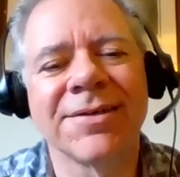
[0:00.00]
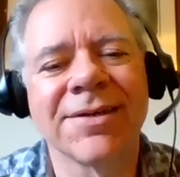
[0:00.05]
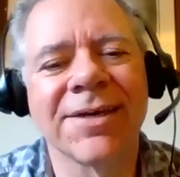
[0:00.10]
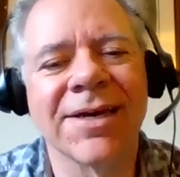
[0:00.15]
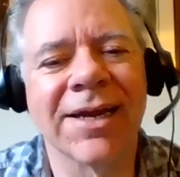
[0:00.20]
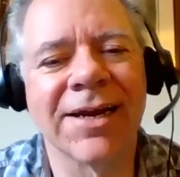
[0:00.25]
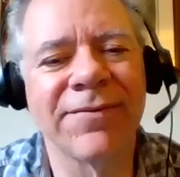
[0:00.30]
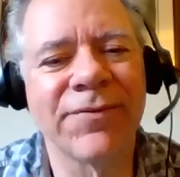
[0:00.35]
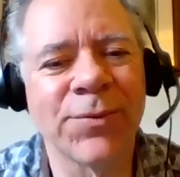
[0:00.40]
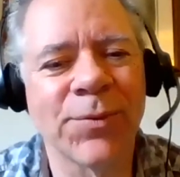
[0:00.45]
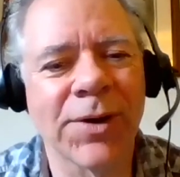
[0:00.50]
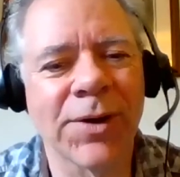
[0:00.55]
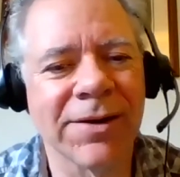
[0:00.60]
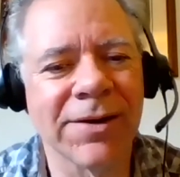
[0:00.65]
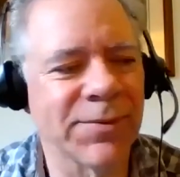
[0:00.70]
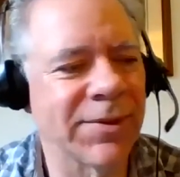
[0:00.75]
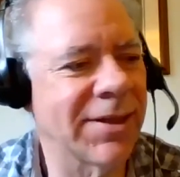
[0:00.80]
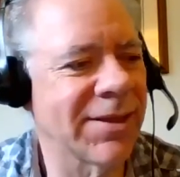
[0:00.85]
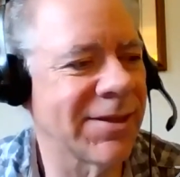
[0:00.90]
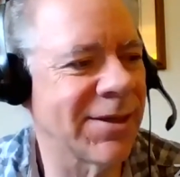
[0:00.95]
kind of aware
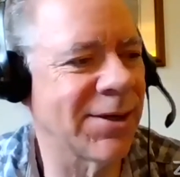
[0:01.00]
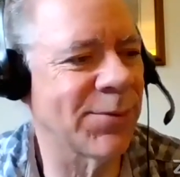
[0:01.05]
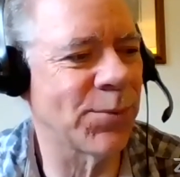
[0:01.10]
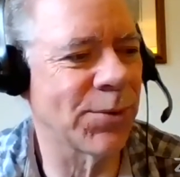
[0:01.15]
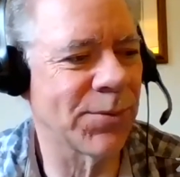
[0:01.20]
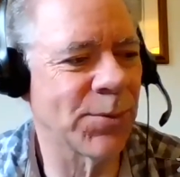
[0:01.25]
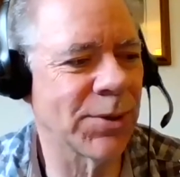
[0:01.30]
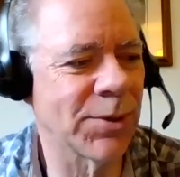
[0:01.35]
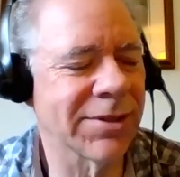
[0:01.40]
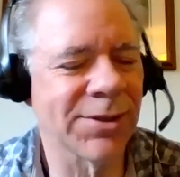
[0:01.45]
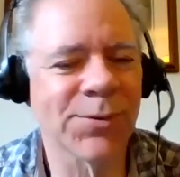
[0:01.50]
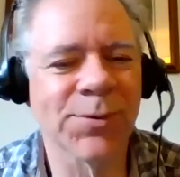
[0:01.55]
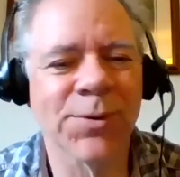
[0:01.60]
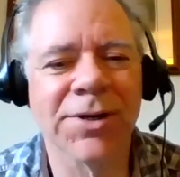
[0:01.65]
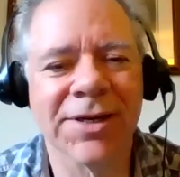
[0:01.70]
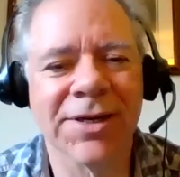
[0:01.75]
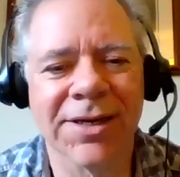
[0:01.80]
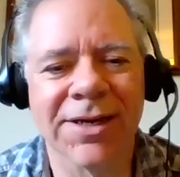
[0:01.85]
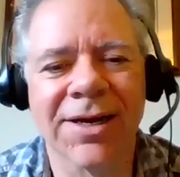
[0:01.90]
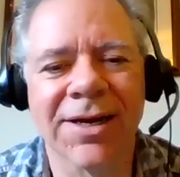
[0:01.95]
of what they're
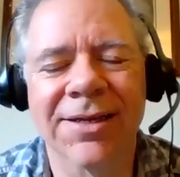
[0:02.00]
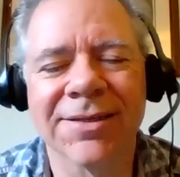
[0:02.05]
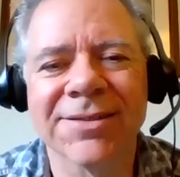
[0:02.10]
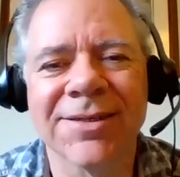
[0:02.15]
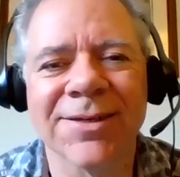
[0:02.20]
working on.